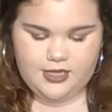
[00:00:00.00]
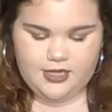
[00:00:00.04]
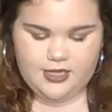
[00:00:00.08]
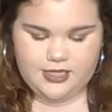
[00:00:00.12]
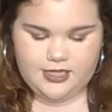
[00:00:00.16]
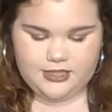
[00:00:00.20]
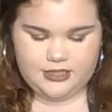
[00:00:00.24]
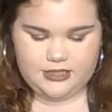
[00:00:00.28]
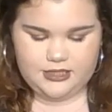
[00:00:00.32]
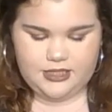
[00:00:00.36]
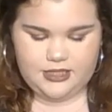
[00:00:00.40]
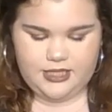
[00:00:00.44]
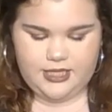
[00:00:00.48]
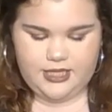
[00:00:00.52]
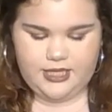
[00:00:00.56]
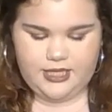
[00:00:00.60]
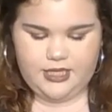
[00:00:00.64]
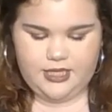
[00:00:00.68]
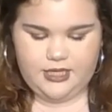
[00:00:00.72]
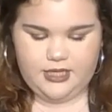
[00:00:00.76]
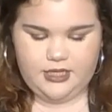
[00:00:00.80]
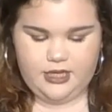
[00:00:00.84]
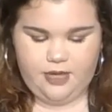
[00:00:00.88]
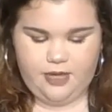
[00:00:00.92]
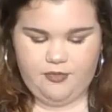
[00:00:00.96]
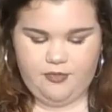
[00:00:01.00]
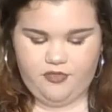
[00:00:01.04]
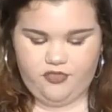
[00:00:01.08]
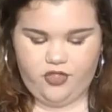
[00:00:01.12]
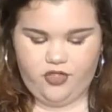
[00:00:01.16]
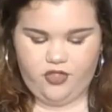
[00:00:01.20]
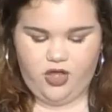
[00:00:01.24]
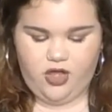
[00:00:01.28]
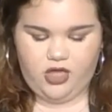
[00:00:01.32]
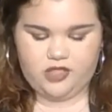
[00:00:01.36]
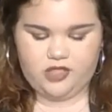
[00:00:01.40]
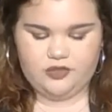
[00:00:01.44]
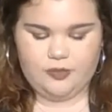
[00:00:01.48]
This is the
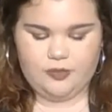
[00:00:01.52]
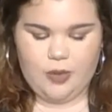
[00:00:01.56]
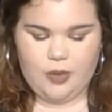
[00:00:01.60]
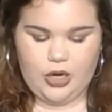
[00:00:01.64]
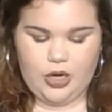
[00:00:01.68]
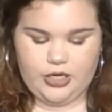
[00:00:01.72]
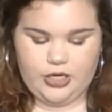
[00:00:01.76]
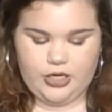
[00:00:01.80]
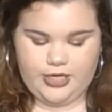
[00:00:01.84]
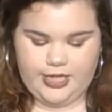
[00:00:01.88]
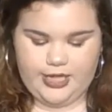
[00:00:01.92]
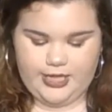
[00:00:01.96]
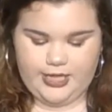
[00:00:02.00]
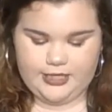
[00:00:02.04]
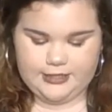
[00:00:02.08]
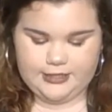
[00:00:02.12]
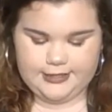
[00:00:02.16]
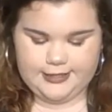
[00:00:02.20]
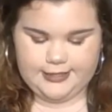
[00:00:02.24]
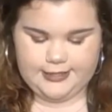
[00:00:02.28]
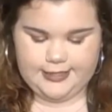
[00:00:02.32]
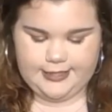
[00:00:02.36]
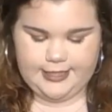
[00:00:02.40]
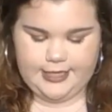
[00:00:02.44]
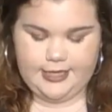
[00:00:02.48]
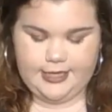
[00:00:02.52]
Glamouflage from Hard Candy,